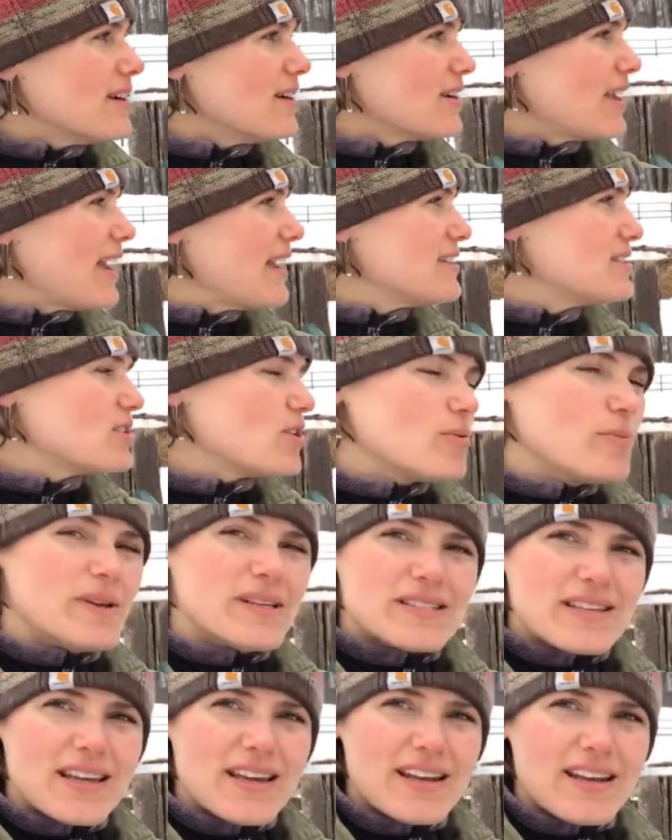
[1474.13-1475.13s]
Okay, so
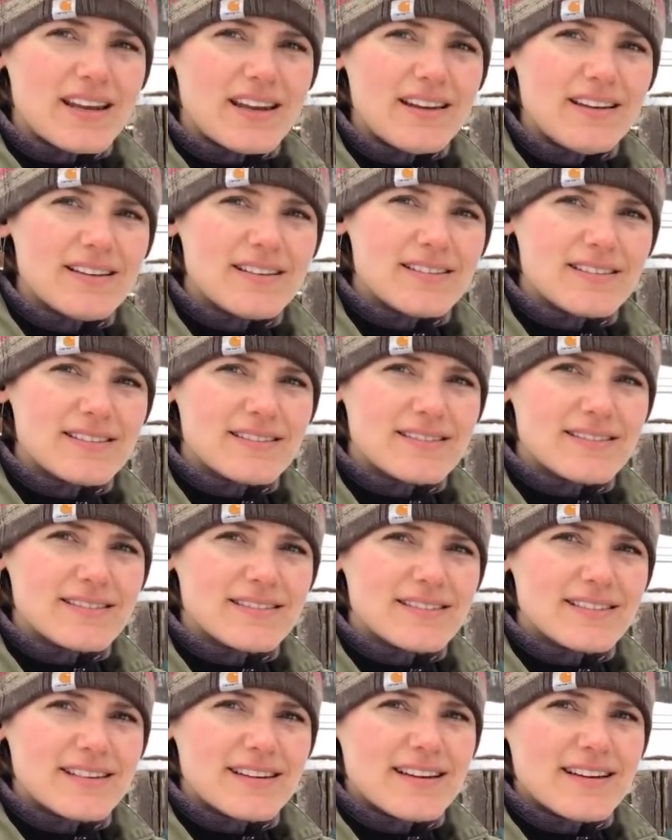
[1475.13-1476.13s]
Miss Kitty.
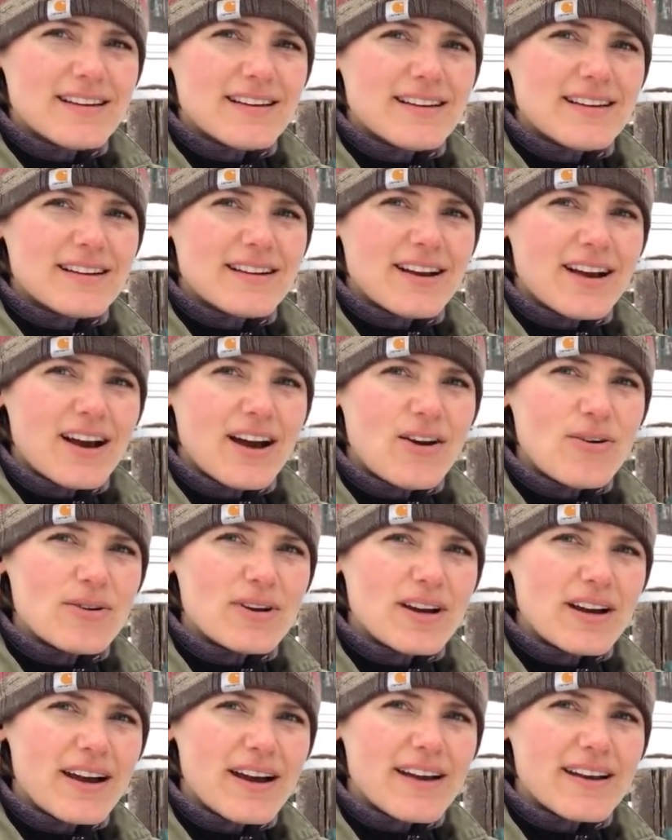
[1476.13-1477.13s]
Oh,
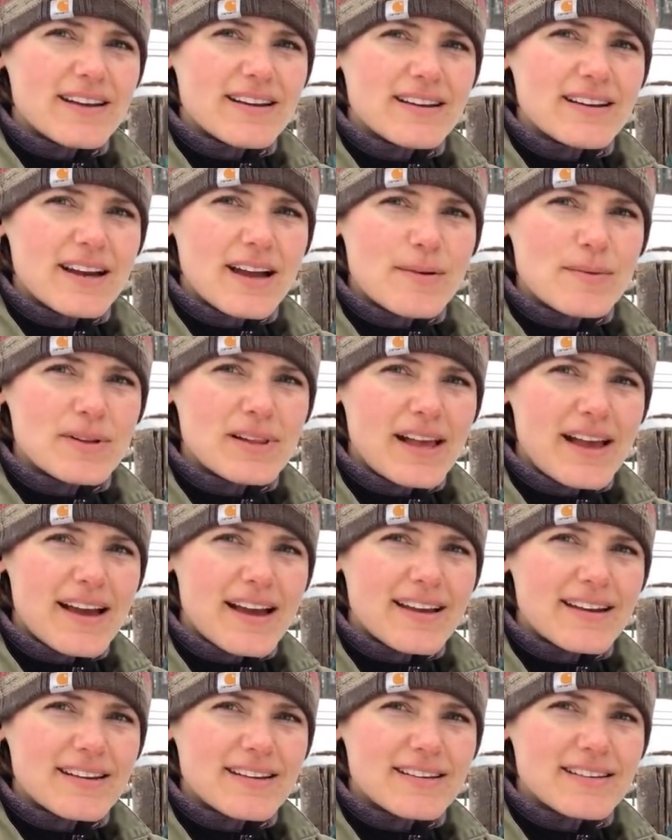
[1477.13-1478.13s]
good. I'm
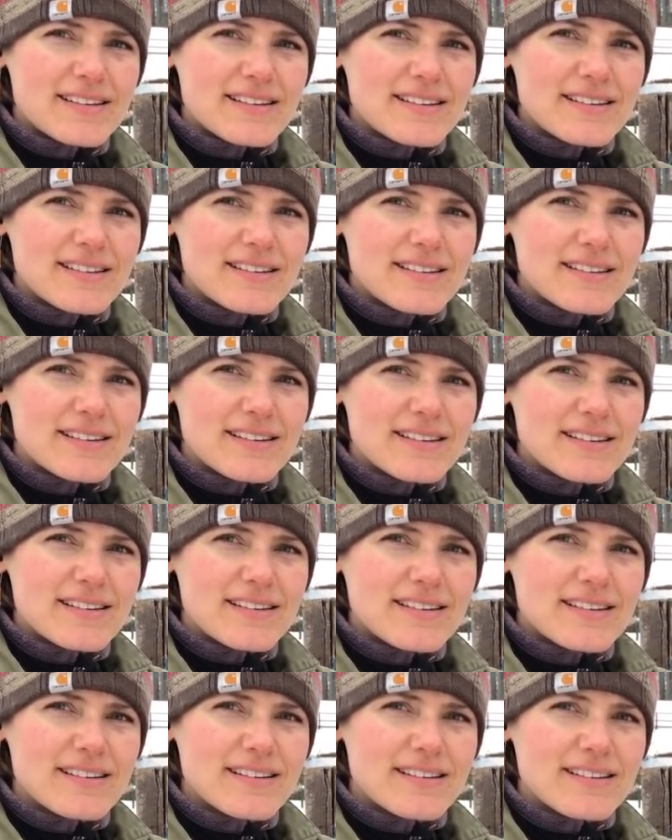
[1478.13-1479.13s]
glad.
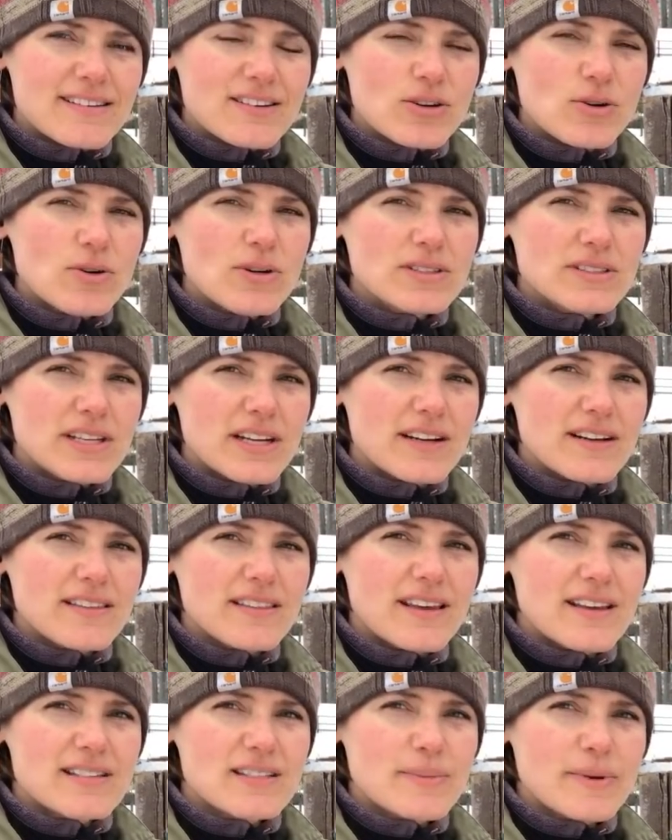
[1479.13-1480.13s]
Cool, Tara.
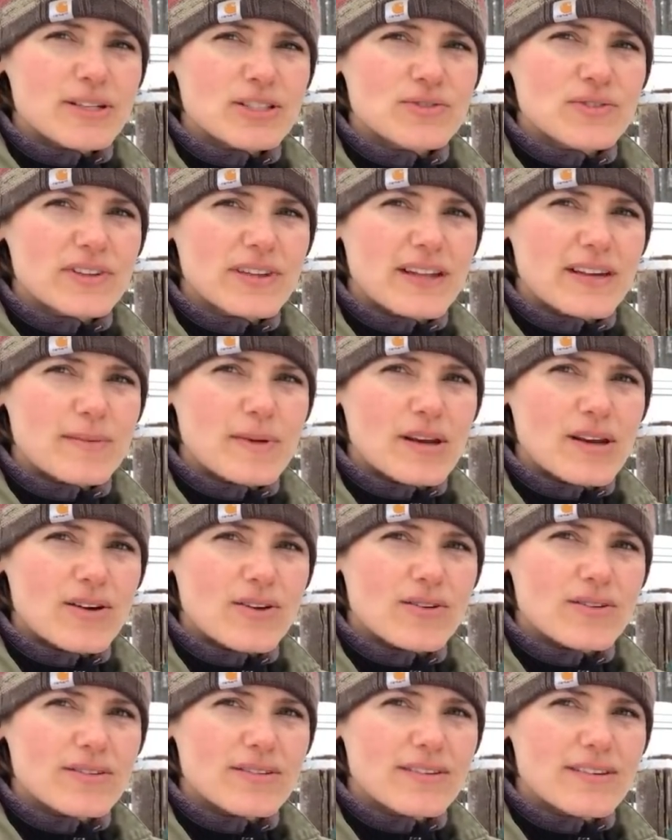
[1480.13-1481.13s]
Thanks a bunch for letting me
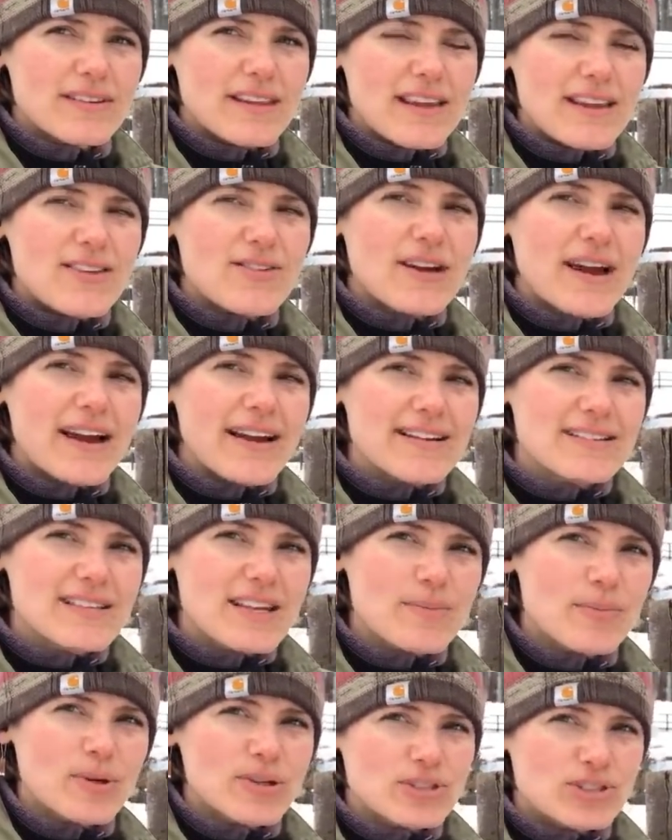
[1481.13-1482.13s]
know. Thank you, guys. I
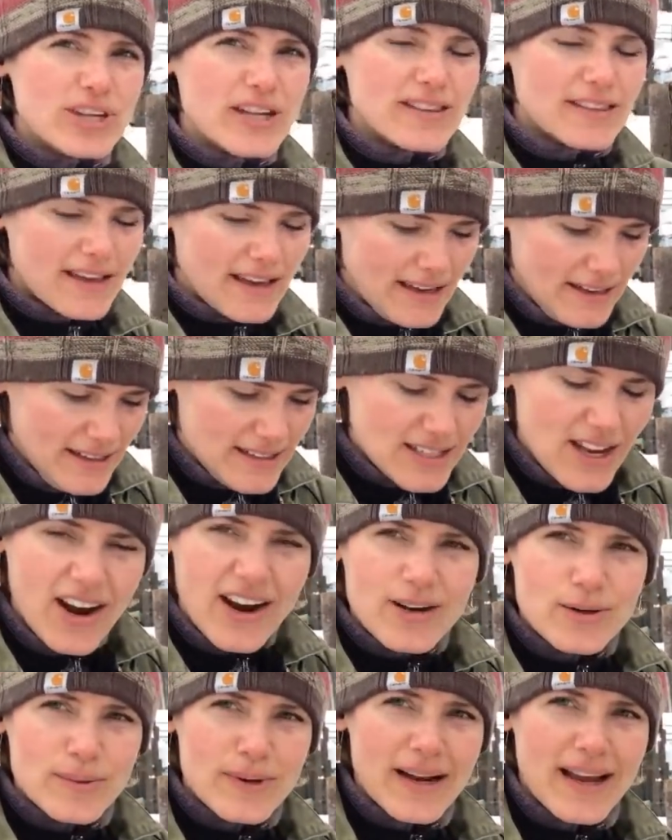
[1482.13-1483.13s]
appreciate that. It's
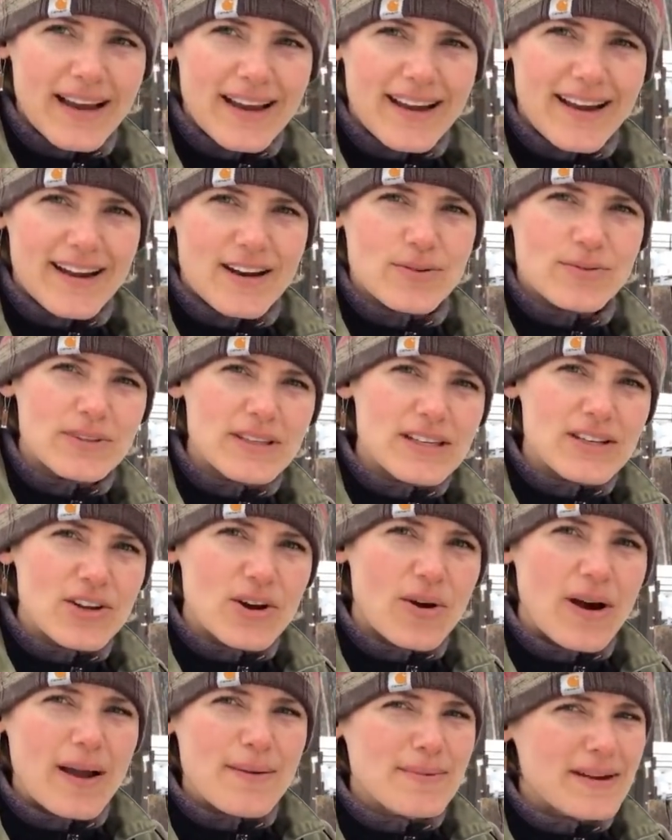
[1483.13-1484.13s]
hard when I don't really
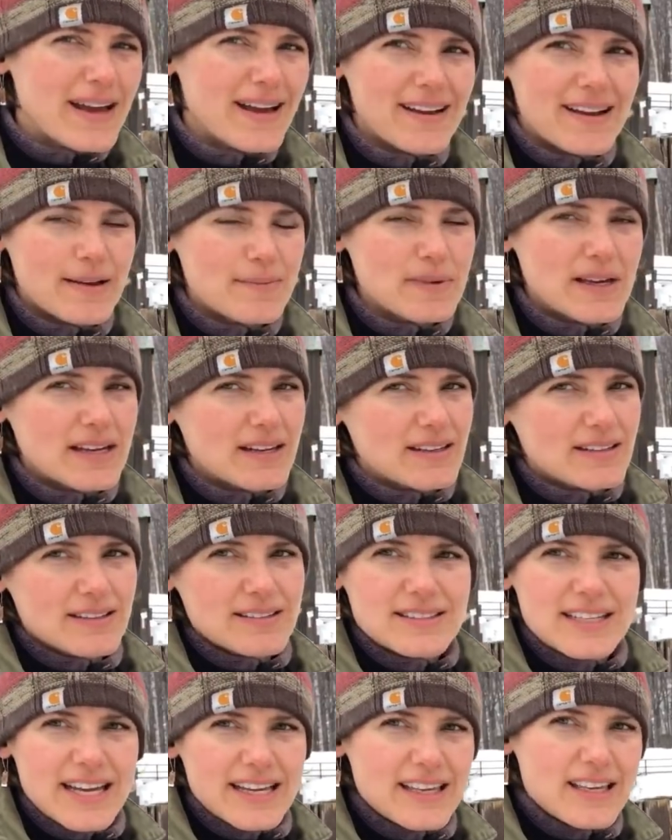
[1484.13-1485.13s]
know. I'm not
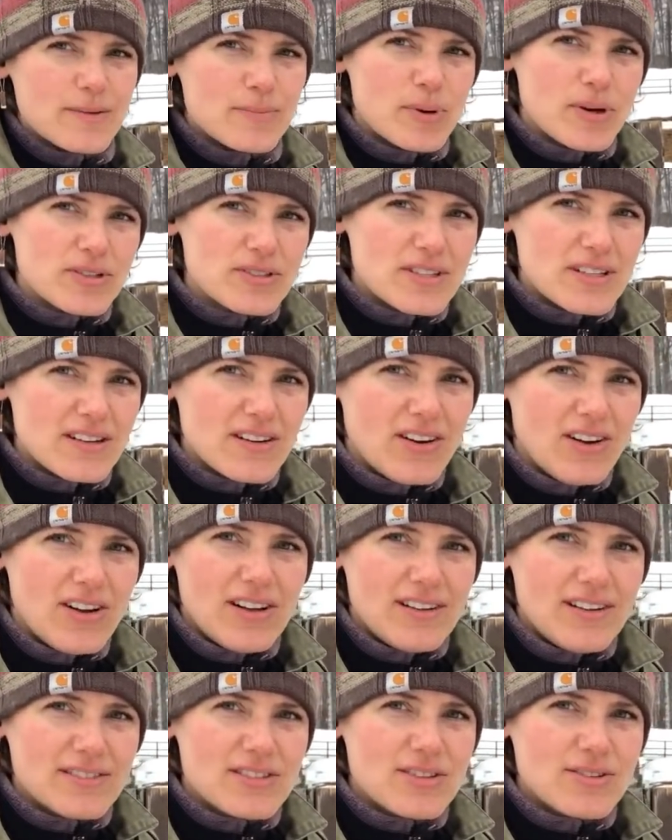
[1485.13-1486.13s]
a techie person at
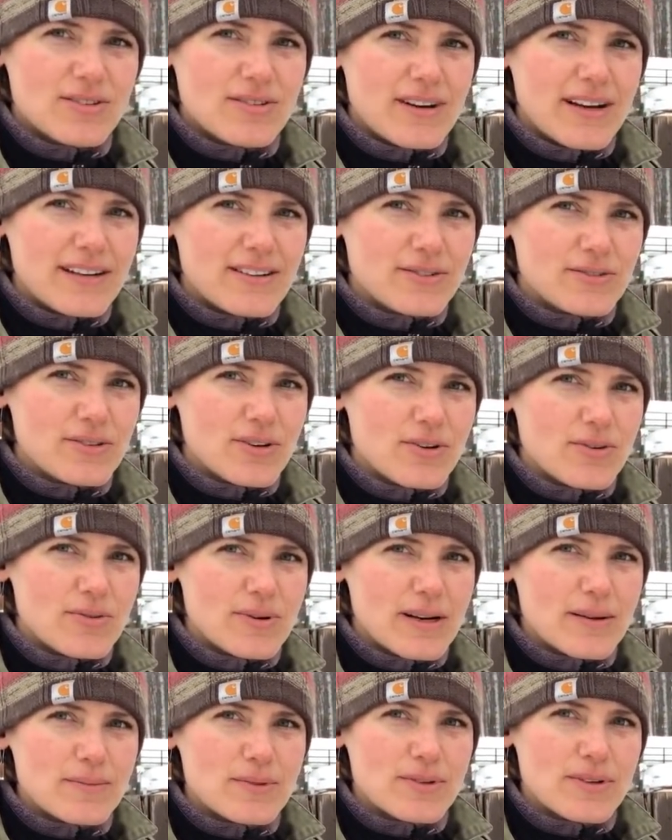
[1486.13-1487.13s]
all, so I don't know
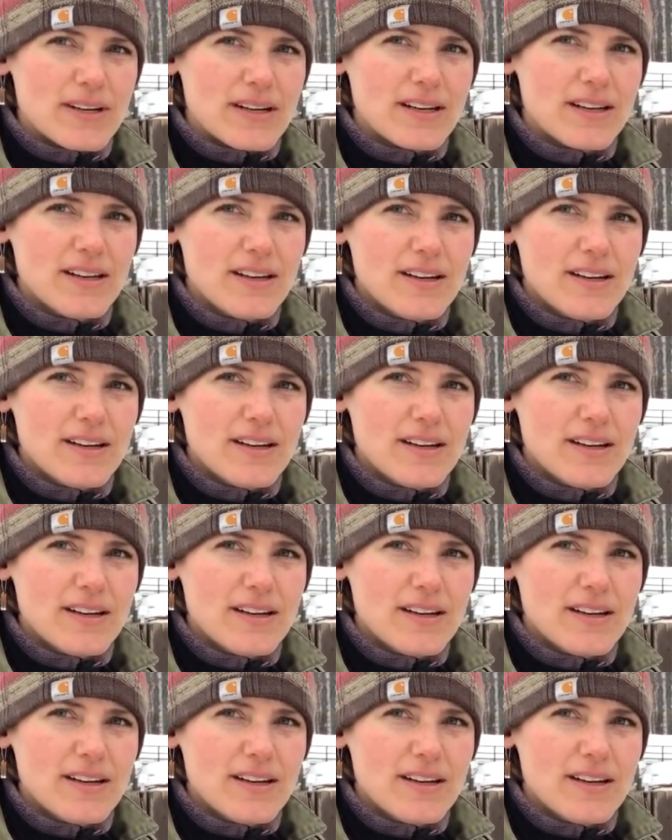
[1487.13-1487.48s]
what I'm doing.